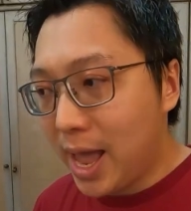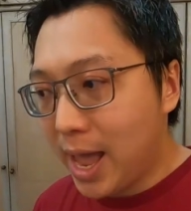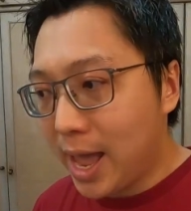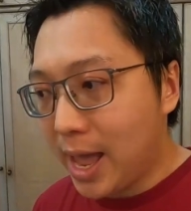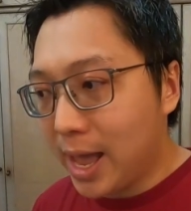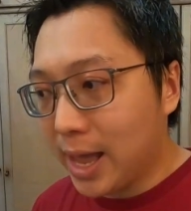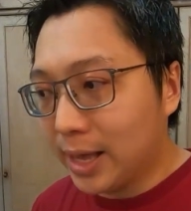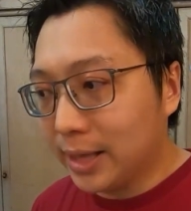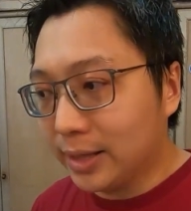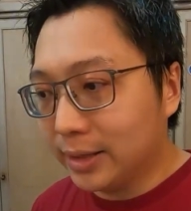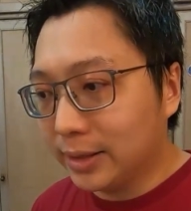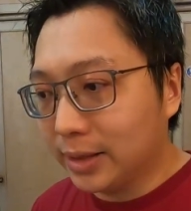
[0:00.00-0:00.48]

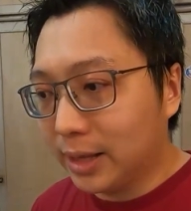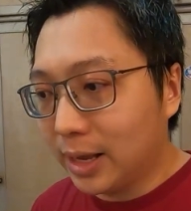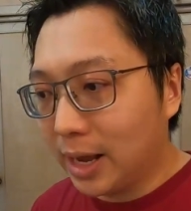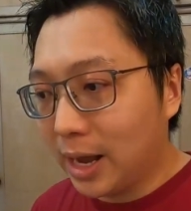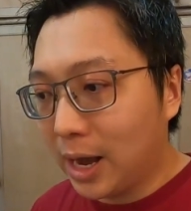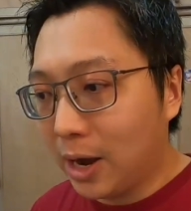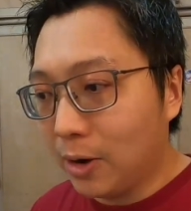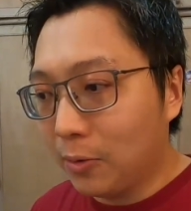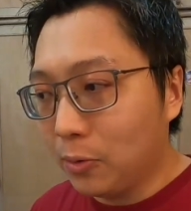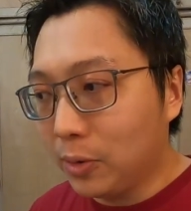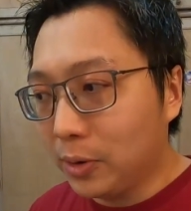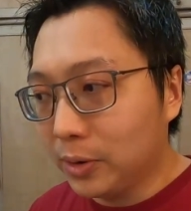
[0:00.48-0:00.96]
and
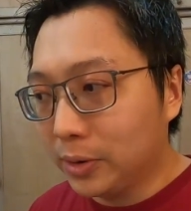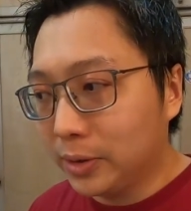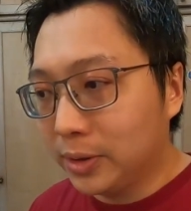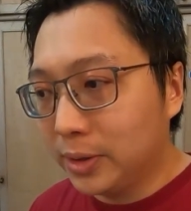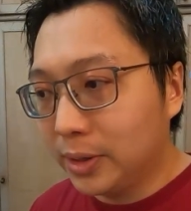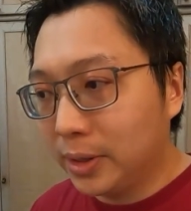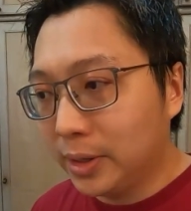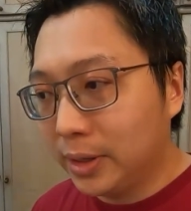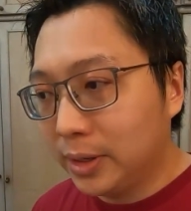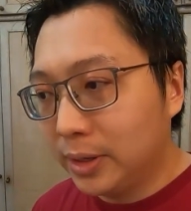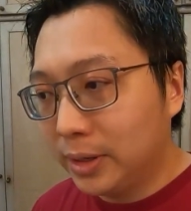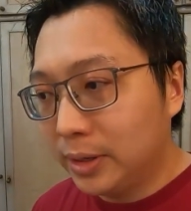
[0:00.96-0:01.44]
I would
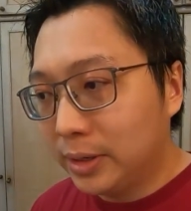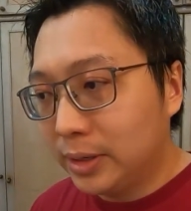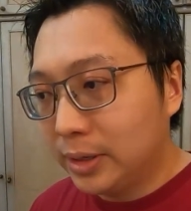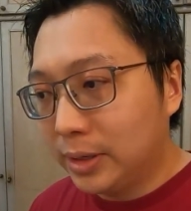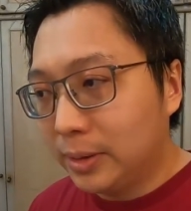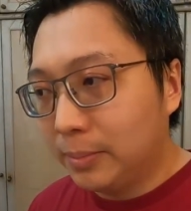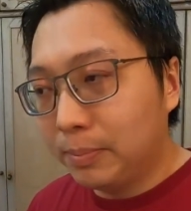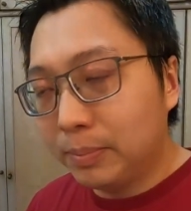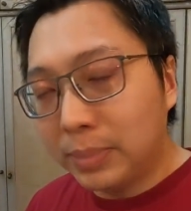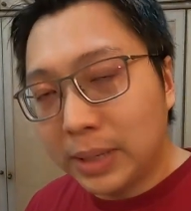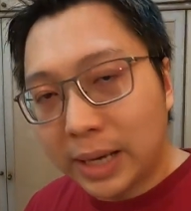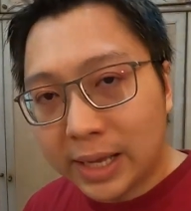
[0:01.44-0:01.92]

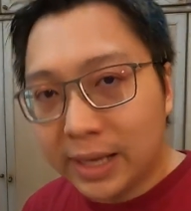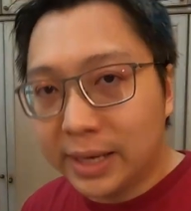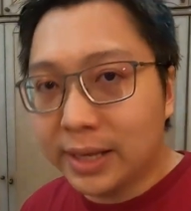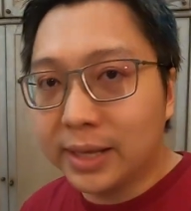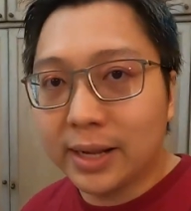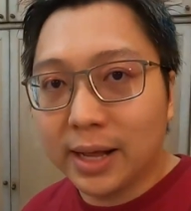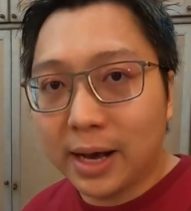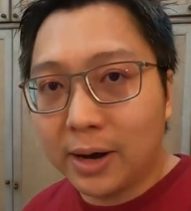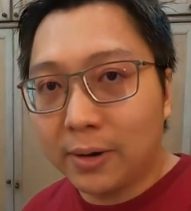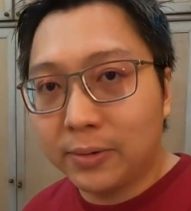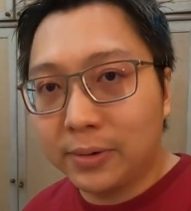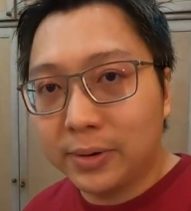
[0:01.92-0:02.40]
play
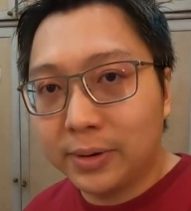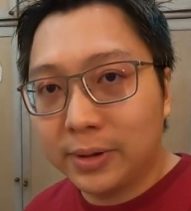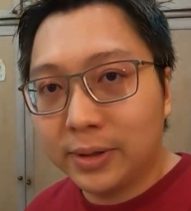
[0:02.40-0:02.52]
it out.